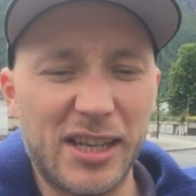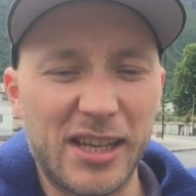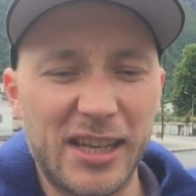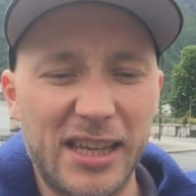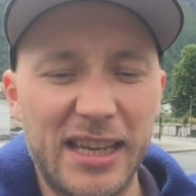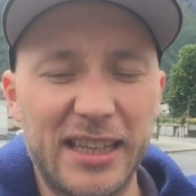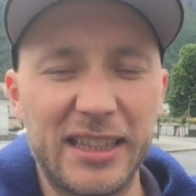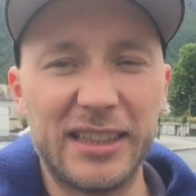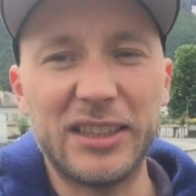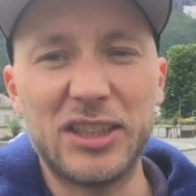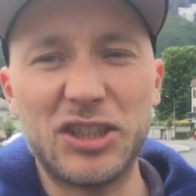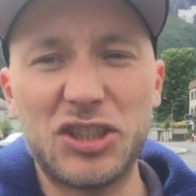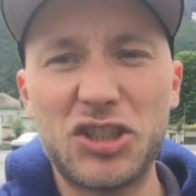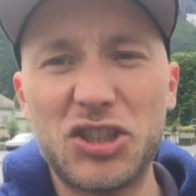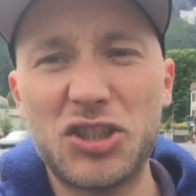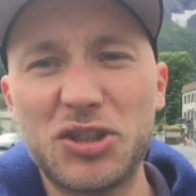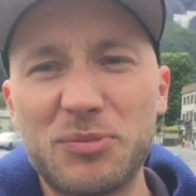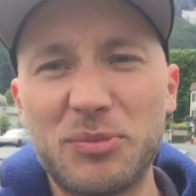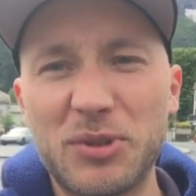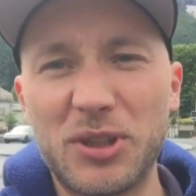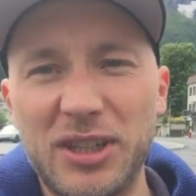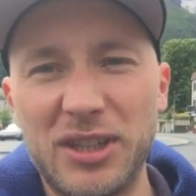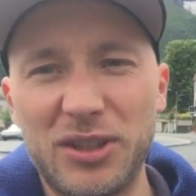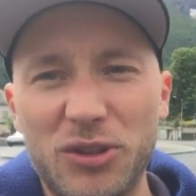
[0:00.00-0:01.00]
English,
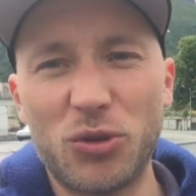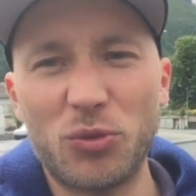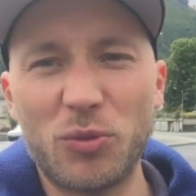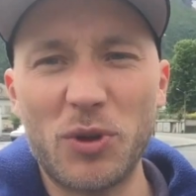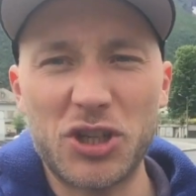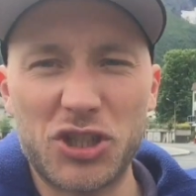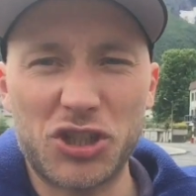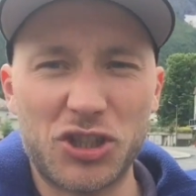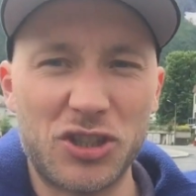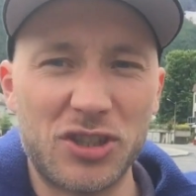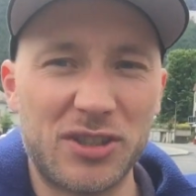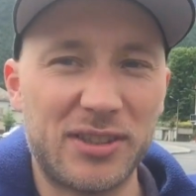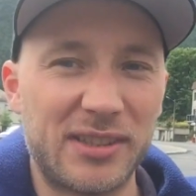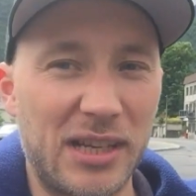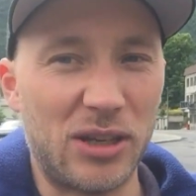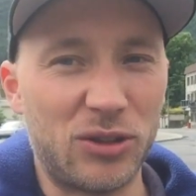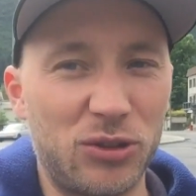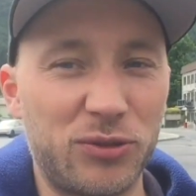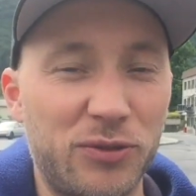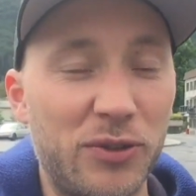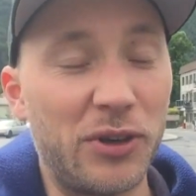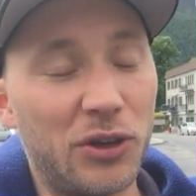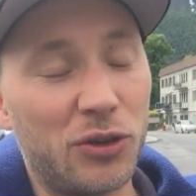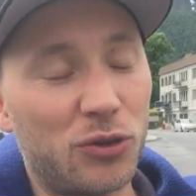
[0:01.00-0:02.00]
but in Norwegian it
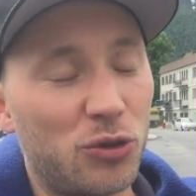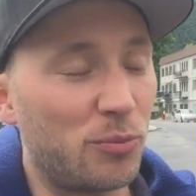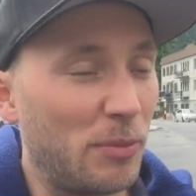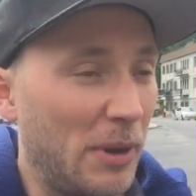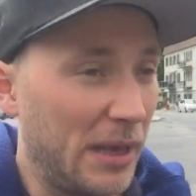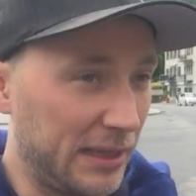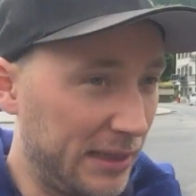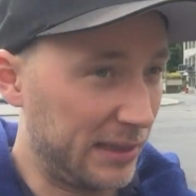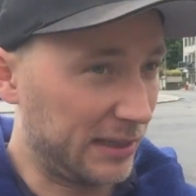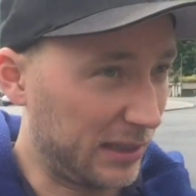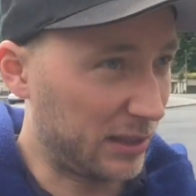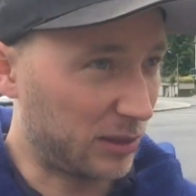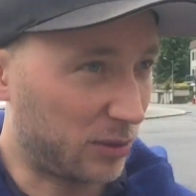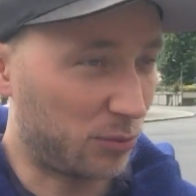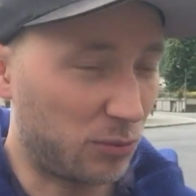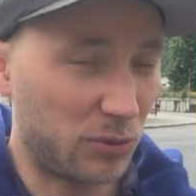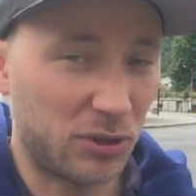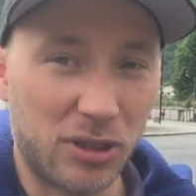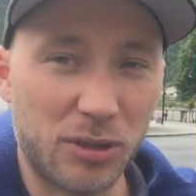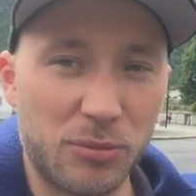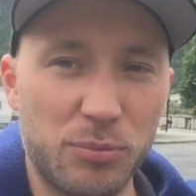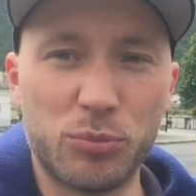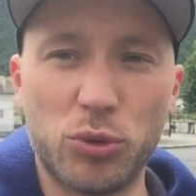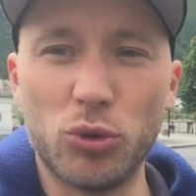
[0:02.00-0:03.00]
sounds very romantic
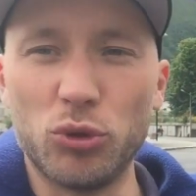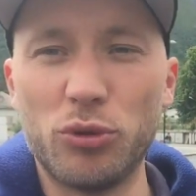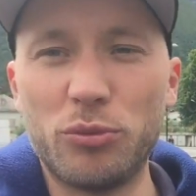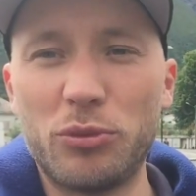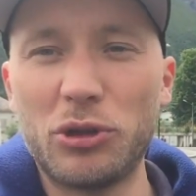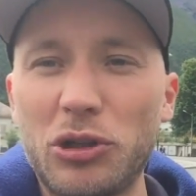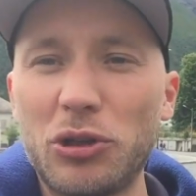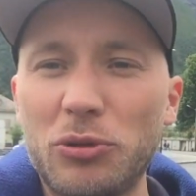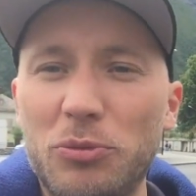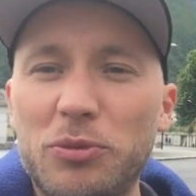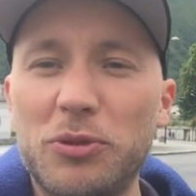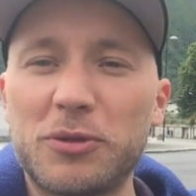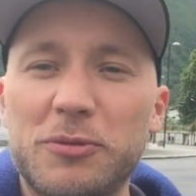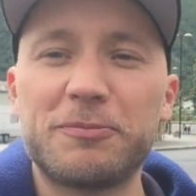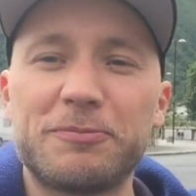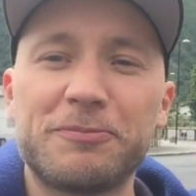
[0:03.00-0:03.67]
with the bondebryllup.